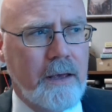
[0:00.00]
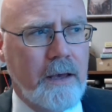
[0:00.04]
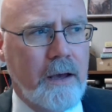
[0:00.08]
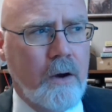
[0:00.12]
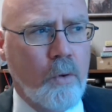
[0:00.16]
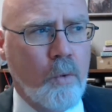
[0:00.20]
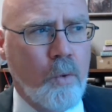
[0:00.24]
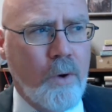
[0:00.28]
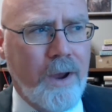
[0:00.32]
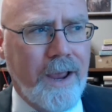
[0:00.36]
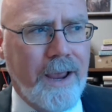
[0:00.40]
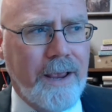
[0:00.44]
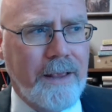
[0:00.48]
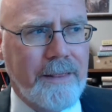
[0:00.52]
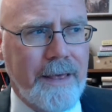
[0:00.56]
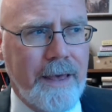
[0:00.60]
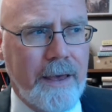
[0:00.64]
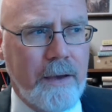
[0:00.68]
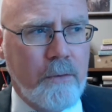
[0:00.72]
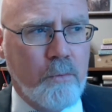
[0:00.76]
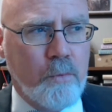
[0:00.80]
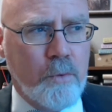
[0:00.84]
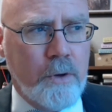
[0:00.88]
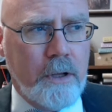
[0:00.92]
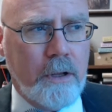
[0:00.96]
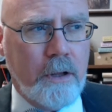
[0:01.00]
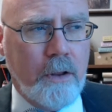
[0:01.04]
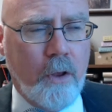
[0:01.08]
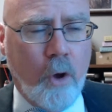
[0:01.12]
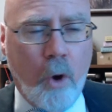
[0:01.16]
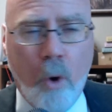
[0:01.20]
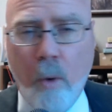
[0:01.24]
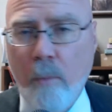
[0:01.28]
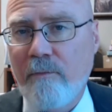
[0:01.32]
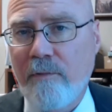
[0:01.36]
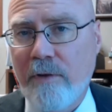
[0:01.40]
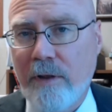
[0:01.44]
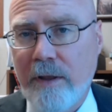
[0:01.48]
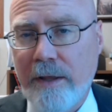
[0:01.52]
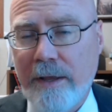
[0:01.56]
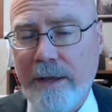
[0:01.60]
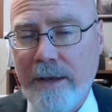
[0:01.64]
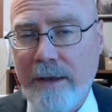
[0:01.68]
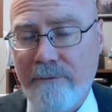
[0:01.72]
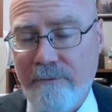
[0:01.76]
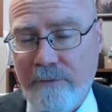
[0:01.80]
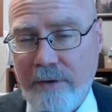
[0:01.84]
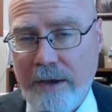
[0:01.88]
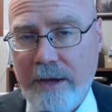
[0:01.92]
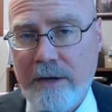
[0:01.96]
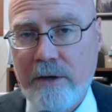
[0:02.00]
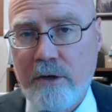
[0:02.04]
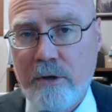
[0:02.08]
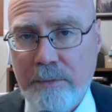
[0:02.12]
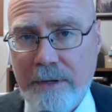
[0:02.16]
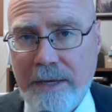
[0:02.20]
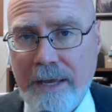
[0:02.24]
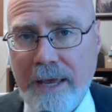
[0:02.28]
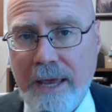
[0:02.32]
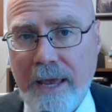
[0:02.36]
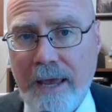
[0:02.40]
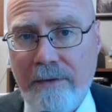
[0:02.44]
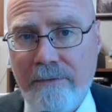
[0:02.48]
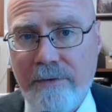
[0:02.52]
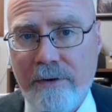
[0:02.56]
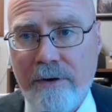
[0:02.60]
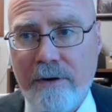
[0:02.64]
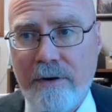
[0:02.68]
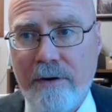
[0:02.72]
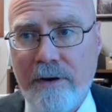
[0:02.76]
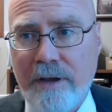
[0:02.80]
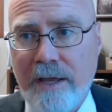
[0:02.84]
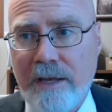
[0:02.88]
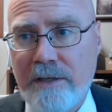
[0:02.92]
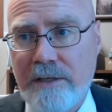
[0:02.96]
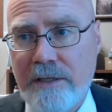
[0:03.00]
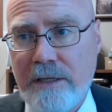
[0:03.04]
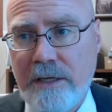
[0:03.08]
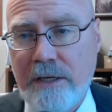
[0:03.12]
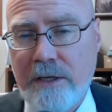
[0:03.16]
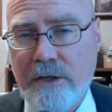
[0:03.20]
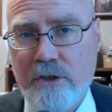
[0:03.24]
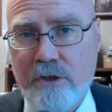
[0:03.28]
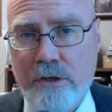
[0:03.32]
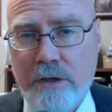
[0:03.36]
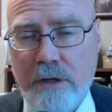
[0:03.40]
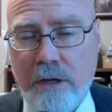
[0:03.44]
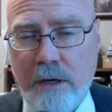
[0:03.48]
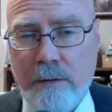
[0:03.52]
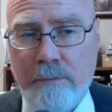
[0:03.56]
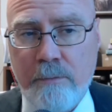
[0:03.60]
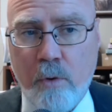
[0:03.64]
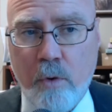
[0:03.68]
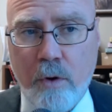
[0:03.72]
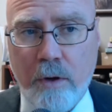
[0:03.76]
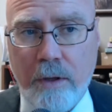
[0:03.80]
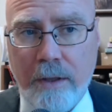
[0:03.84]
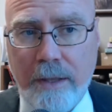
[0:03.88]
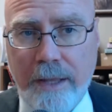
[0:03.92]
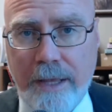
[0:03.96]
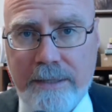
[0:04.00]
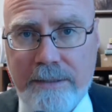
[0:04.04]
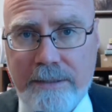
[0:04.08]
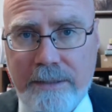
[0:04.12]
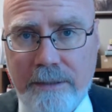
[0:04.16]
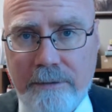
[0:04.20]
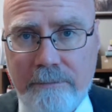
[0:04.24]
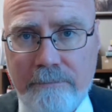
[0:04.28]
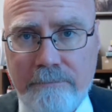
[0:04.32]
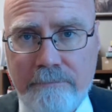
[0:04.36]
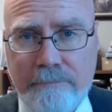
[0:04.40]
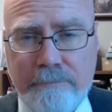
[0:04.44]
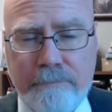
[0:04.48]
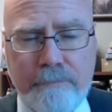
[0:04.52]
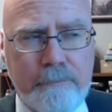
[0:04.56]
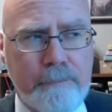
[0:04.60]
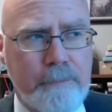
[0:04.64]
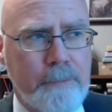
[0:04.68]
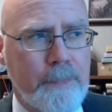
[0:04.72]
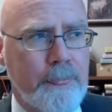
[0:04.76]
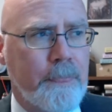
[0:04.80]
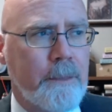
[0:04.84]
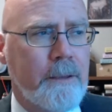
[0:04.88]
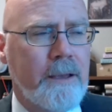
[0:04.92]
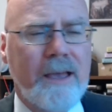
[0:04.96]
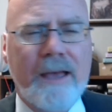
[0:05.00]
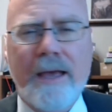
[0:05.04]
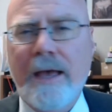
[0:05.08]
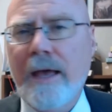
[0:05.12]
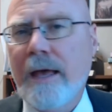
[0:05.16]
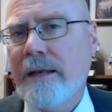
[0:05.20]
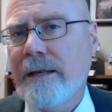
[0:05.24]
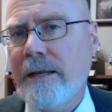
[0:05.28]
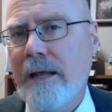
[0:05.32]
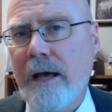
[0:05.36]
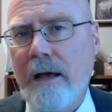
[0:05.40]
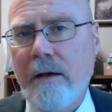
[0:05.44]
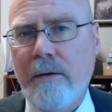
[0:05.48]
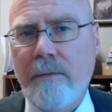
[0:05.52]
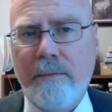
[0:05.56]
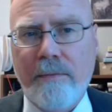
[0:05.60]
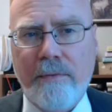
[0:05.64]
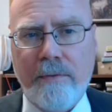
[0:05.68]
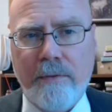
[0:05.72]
a way that will hopefully affect her behavior and teach a moral lesson. Now,